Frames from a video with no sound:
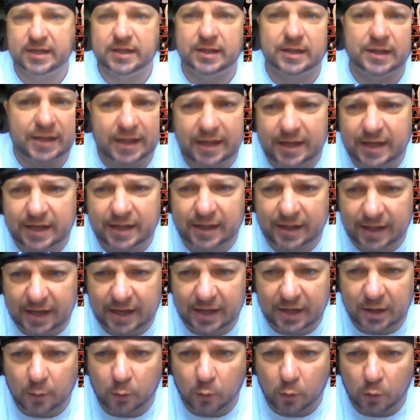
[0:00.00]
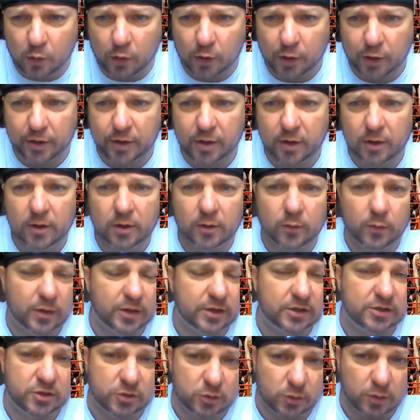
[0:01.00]
Leading Lady Award
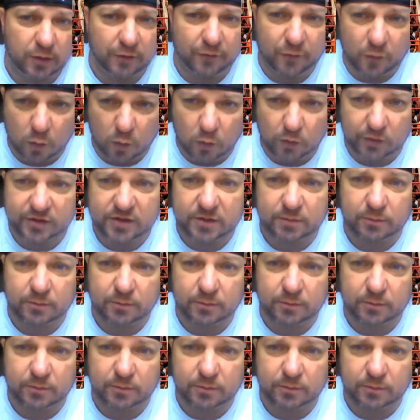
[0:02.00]
went to, of course,